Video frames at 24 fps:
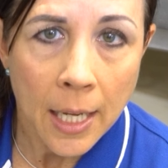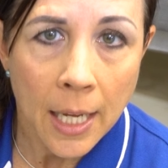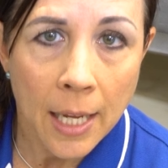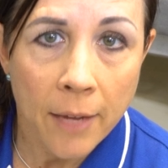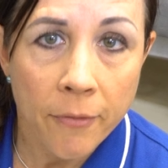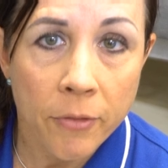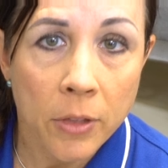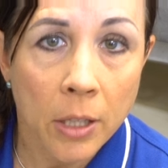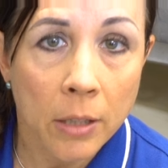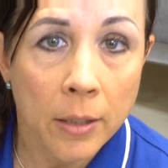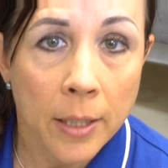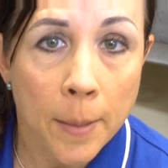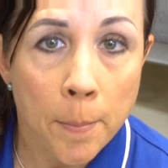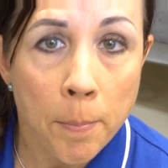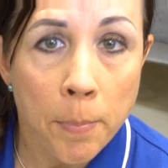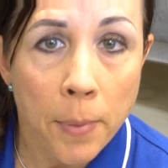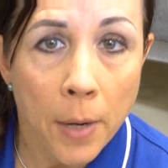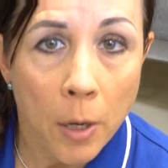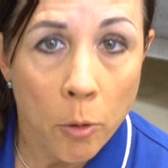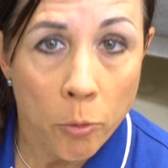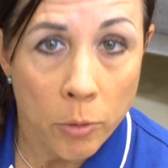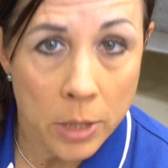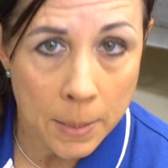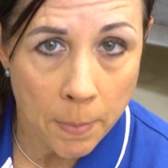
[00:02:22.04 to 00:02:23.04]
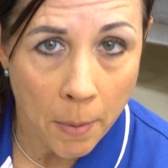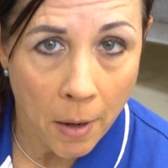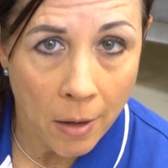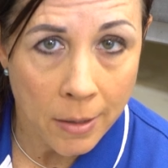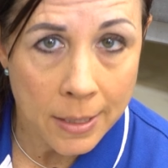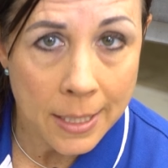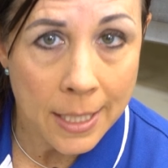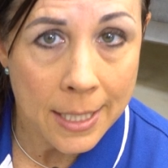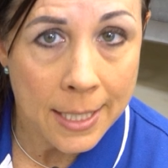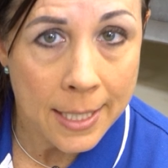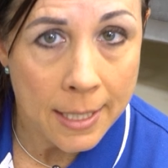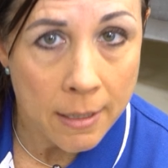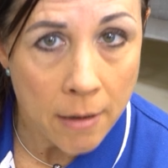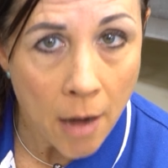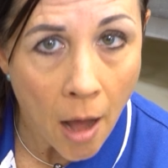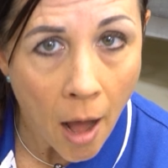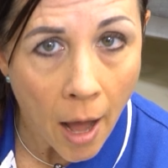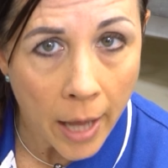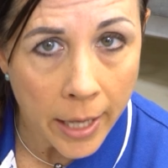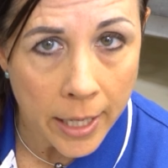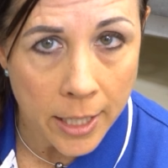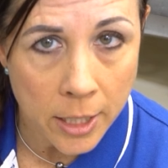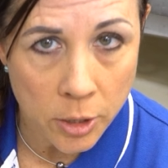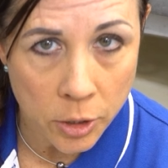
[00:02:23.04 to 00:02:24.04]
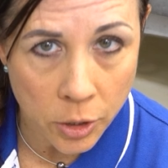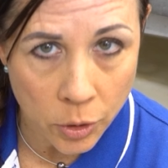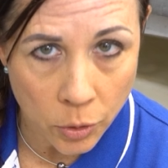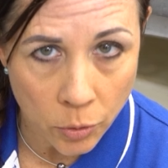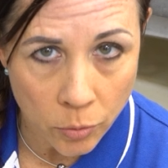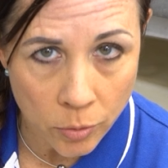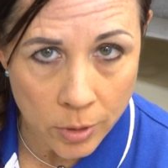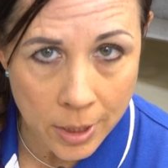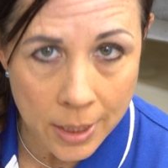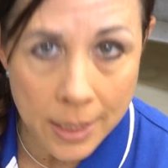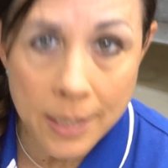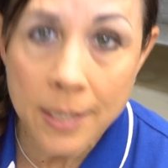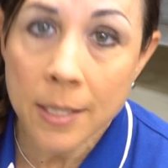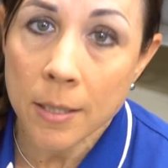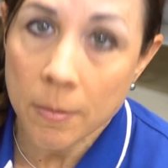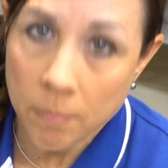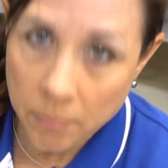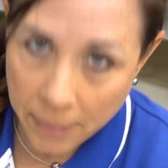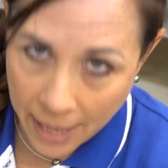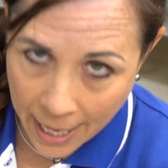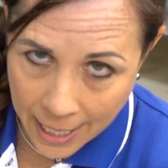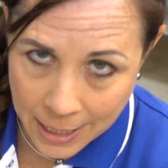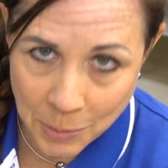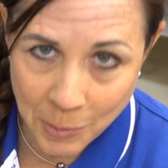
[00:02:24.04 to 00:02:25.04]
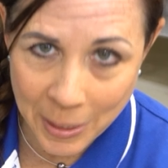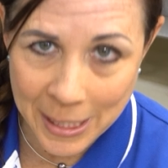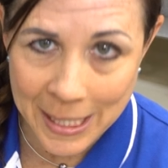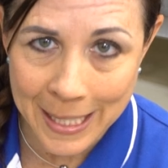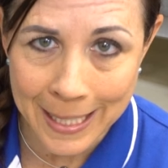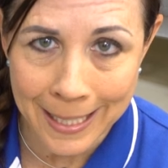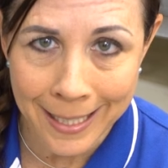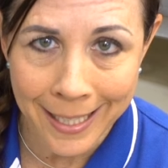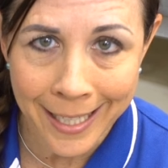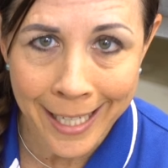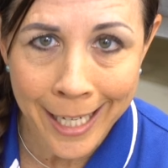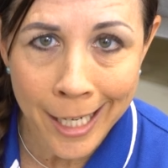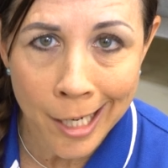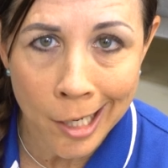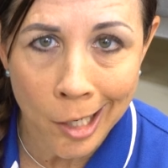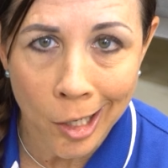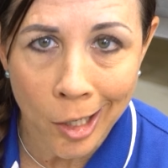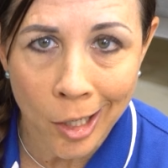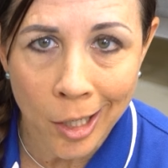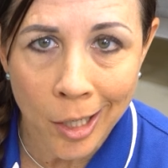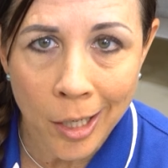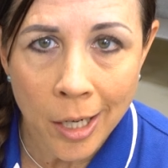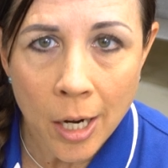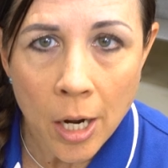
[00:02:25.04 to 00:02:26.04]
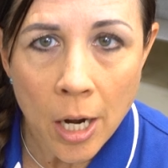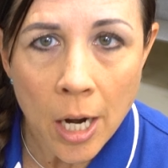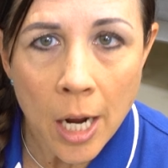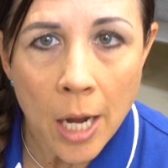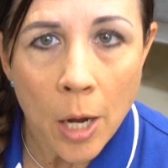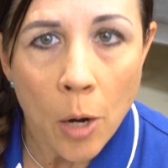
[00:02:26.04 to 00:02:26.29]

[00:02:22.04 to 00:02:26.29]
If the limp response is not induced, as we see here,